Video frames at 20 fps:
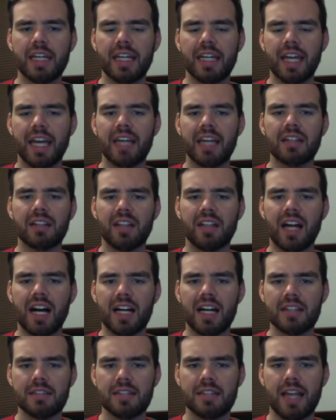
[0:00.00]

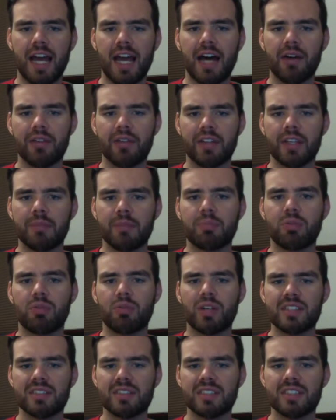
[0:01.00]
analyze how the
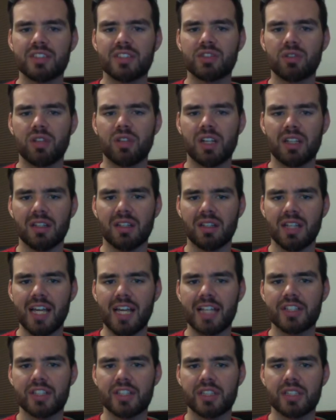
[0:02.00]
presidential
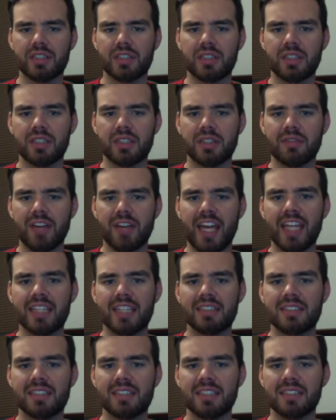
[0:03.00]
election of
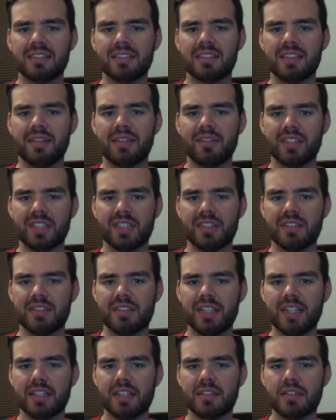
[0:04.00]

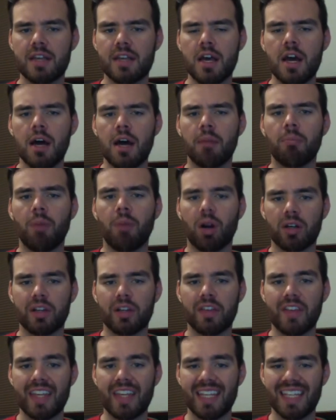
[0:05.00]
1876
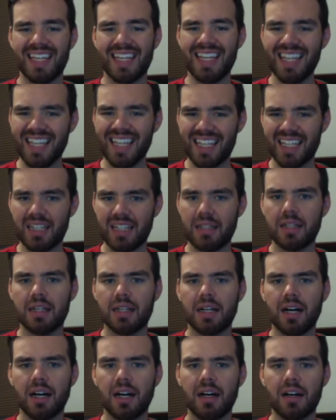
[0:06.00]
marked the end
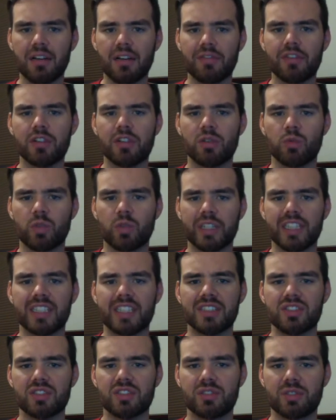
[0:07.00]
of
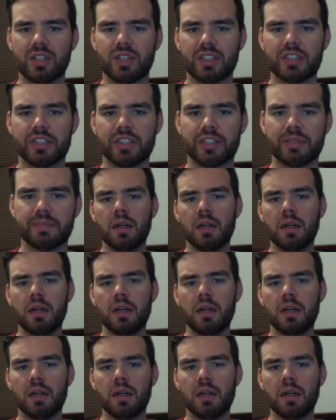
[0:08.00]
Reconstruction.